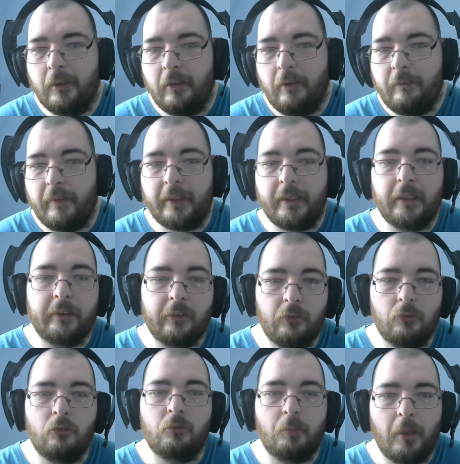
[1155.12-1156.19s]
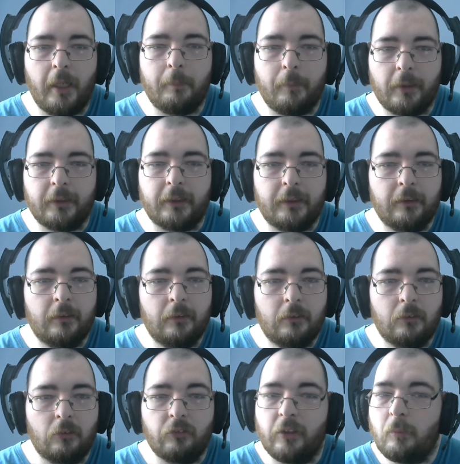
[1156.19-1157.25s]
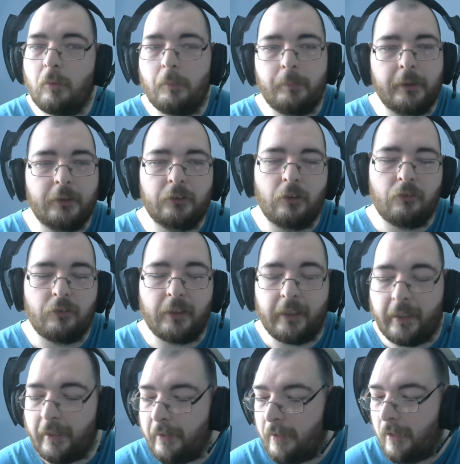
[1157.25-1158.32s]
They're going to lose my money, because I won't be interested in it.